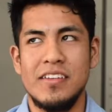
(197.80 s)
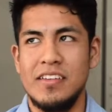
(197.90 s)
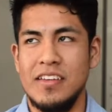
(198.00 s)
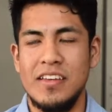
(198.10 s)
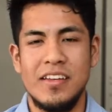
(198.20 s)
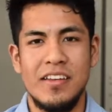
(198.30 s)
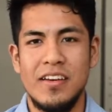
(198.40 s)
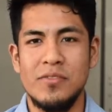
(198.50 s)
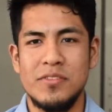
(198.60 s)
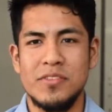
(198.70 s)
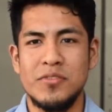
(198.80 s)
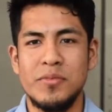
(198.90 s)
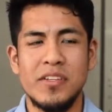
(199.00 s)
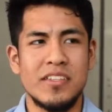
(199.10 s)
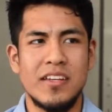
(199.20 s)
again, I was
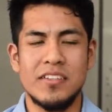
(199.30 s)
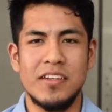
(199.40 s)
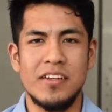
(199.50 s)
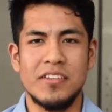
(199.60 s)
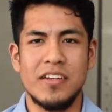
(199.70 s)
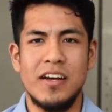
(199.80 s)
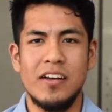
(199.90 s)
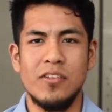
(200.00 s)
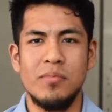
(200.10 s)
extremely excited to get out of Chicago,